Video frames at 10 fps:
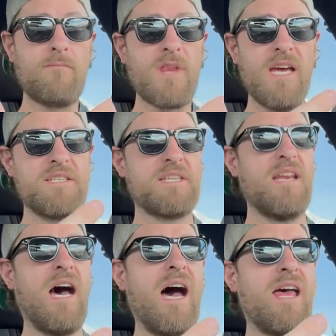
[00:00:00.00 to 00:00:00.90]
It's
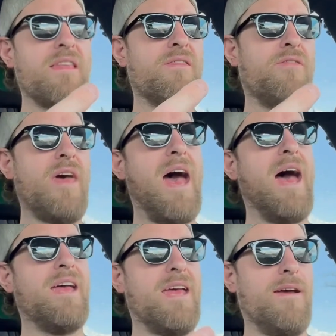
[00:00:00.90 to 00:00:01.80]
not
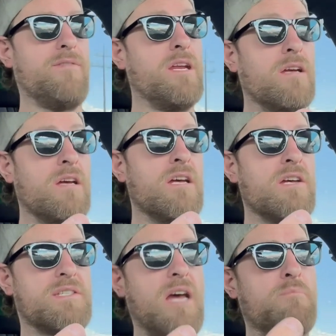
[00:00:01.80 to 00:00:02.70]
that heavy.
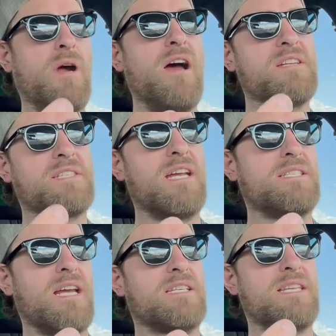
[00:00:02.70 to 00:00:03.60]
So I'd probably say
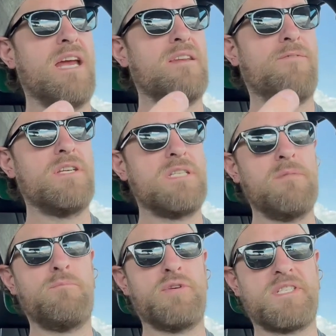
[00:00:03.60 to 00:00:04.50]
it's like 10 to
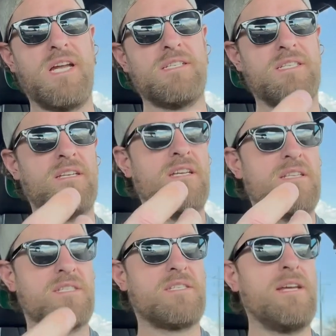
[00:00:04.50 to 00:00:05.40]

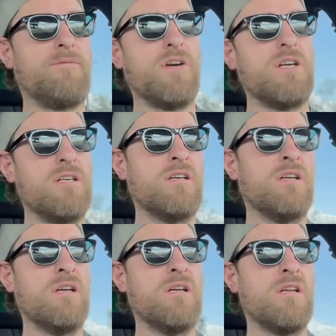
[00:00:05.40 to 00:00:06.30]
15% stiffer
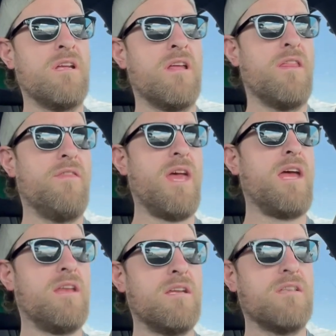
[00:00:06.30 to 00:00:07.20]

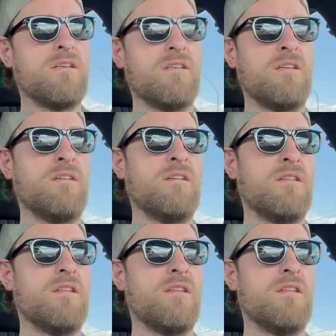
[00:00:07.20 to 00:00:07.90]
than